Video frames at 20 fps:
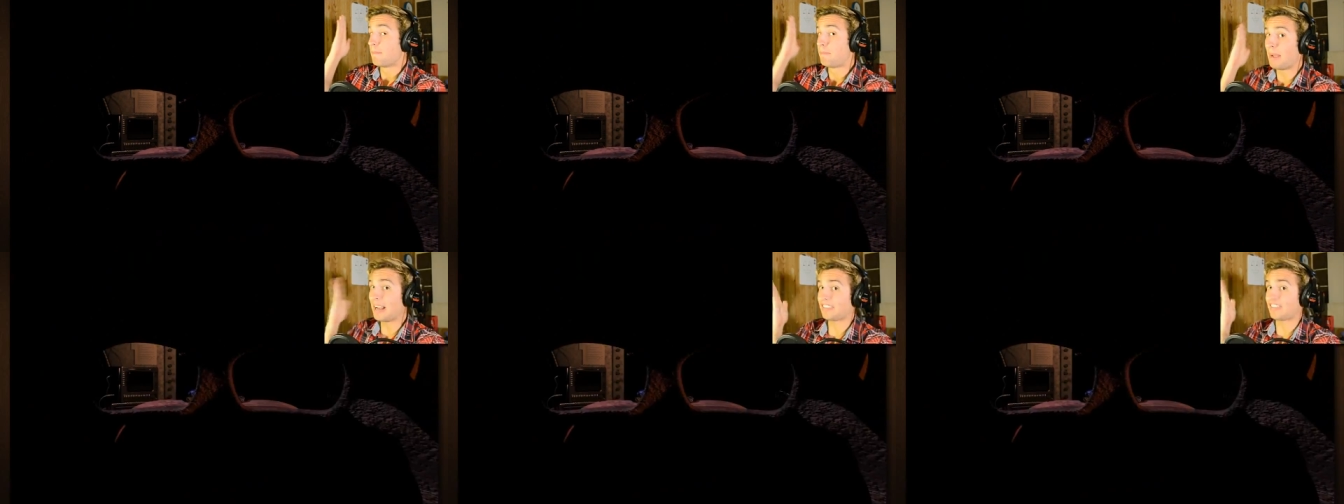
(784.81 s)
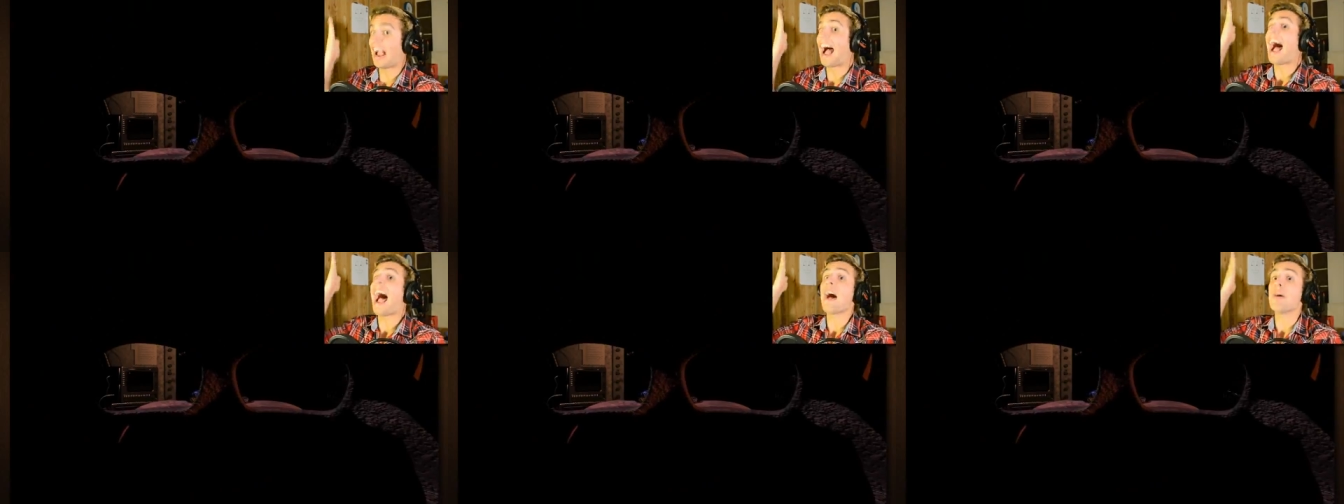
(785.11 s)

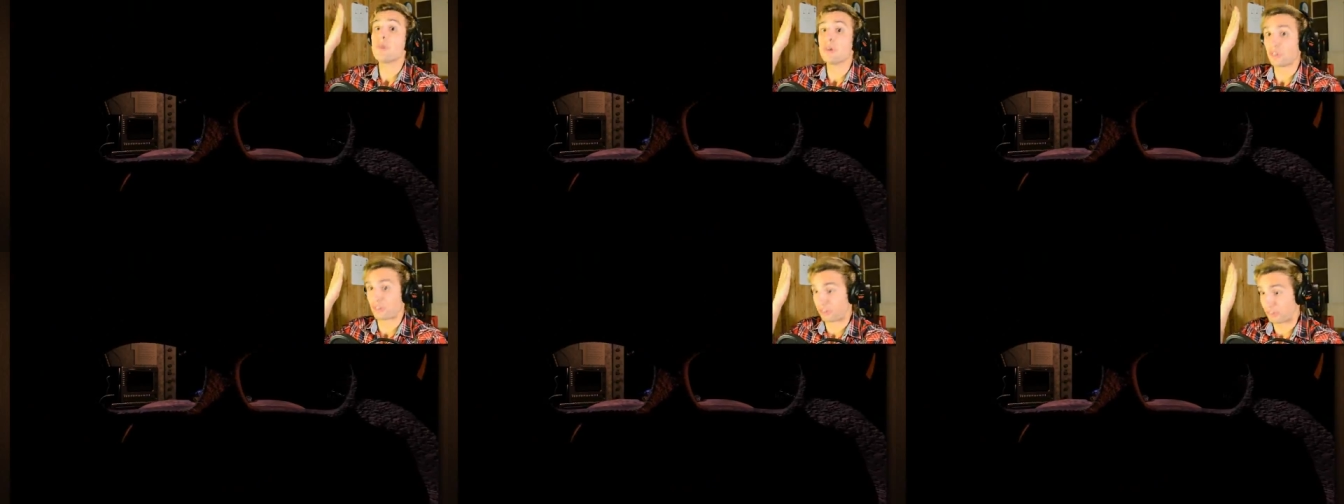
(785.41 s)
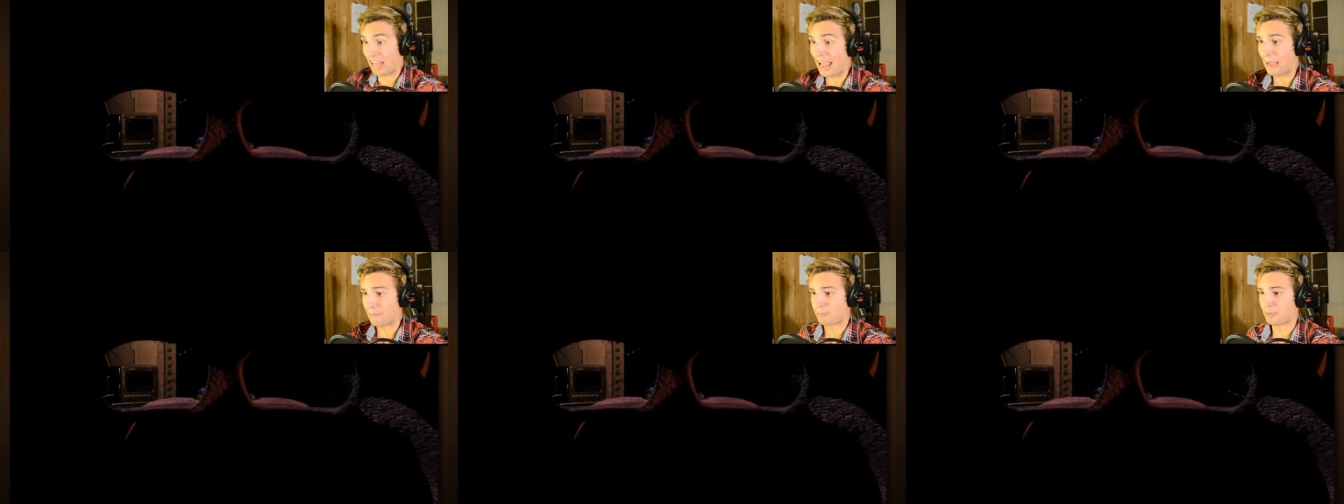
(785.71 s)
Bitch, I will
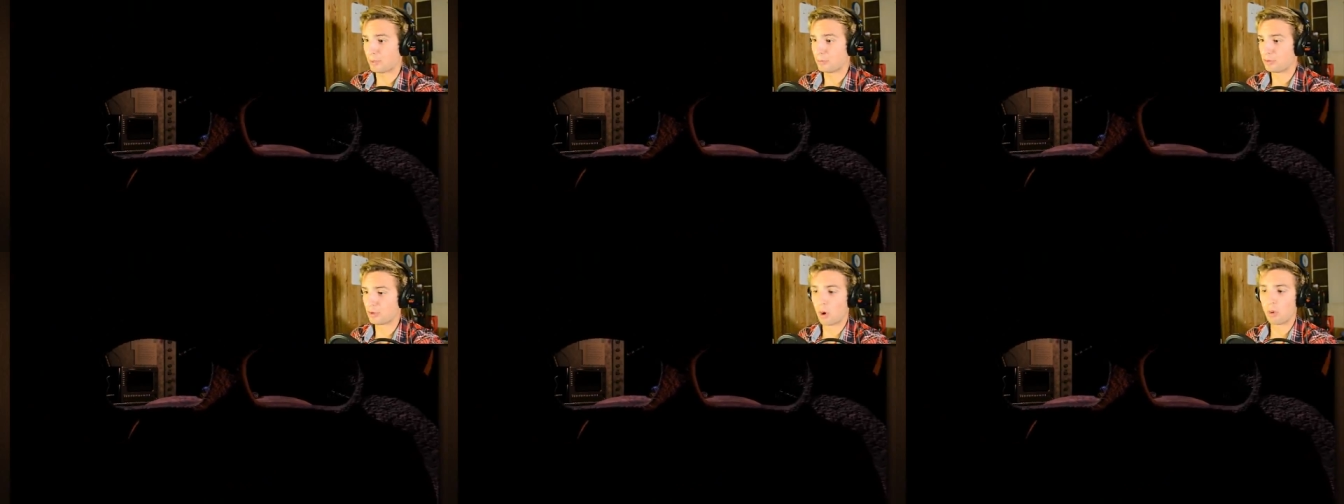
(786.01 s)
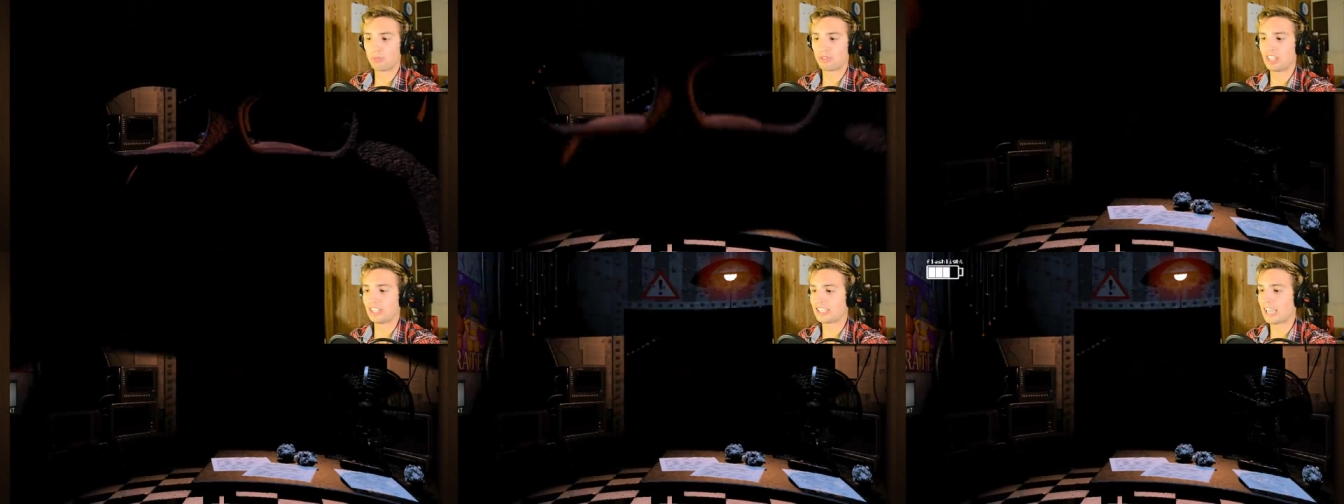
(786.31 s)
slap you.
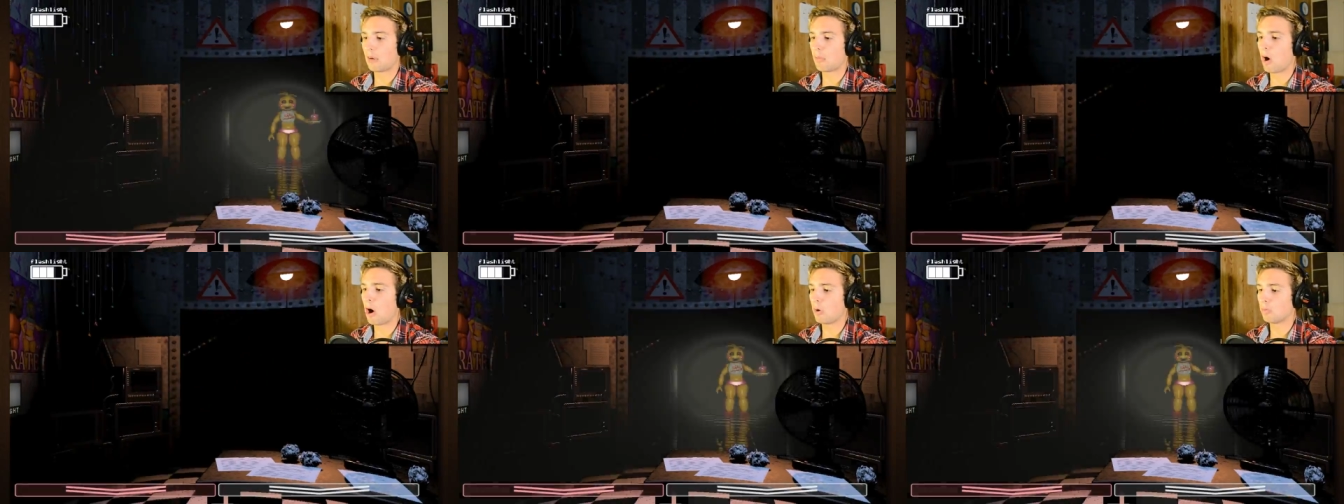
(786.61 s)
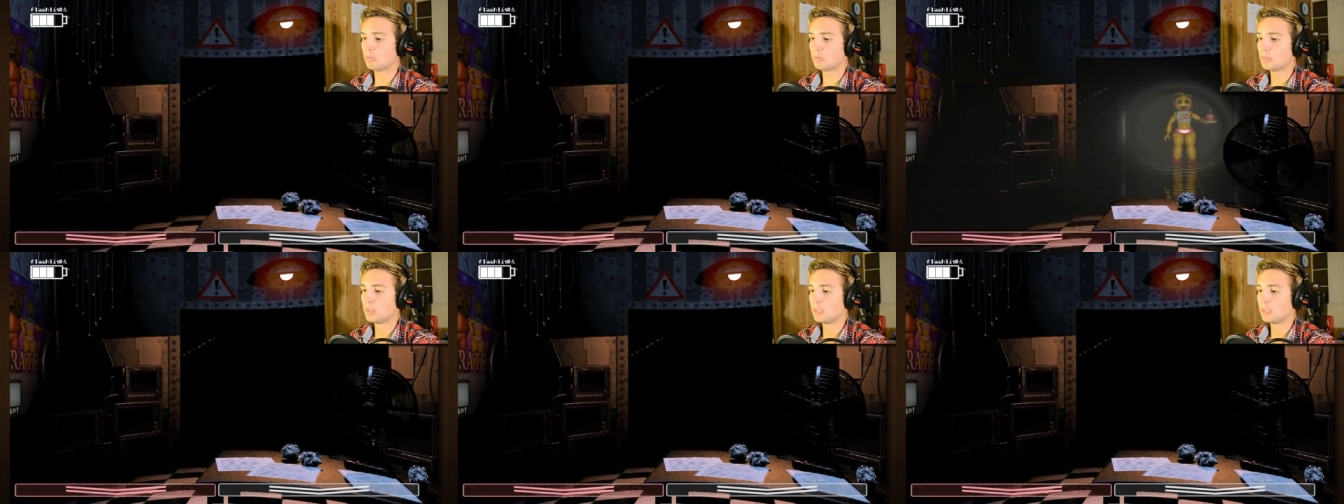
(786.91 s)
Don't think I won't.